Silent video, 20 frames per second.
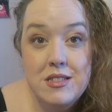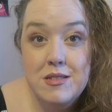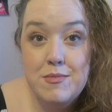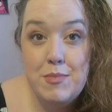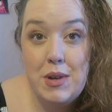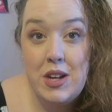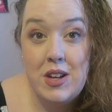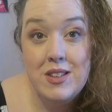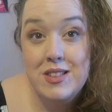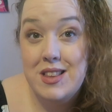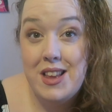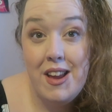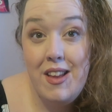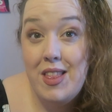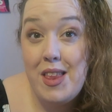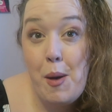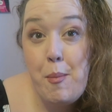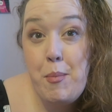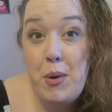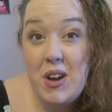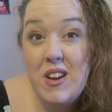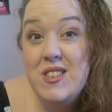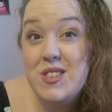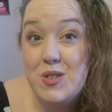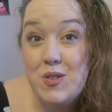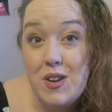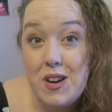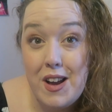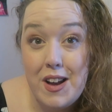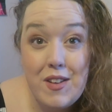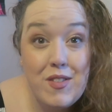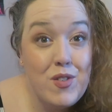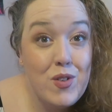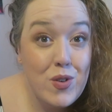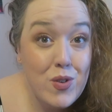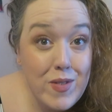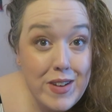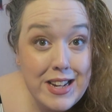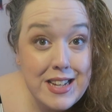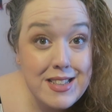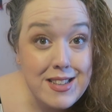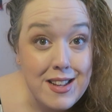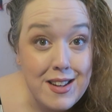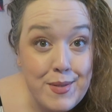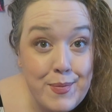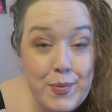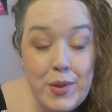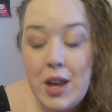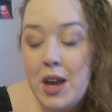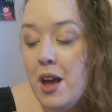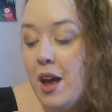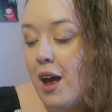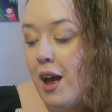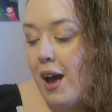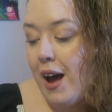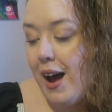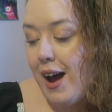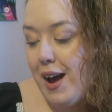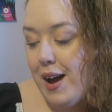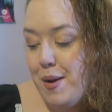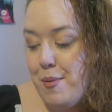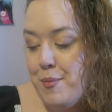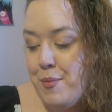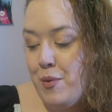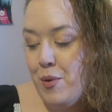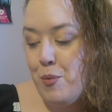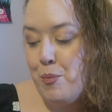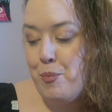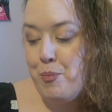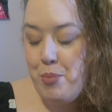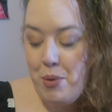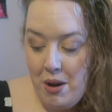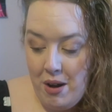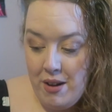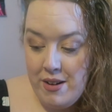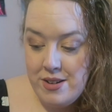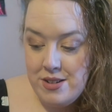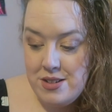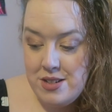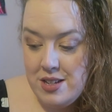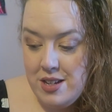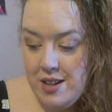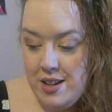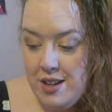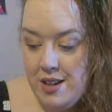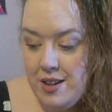because they're their personal lives for a reason. But